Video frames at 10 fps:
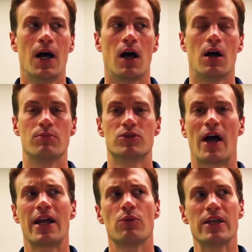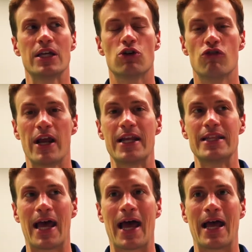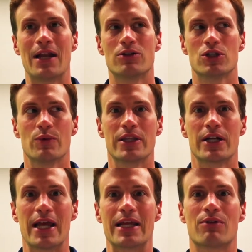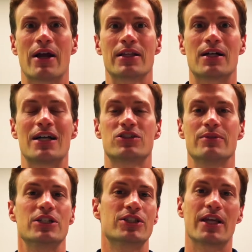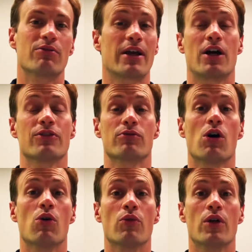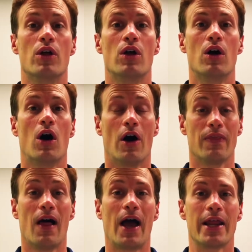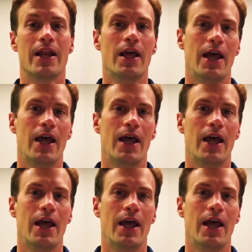Um, so how do we ingrain that so when they're getting it right in the classroom, they just get it right on their own online?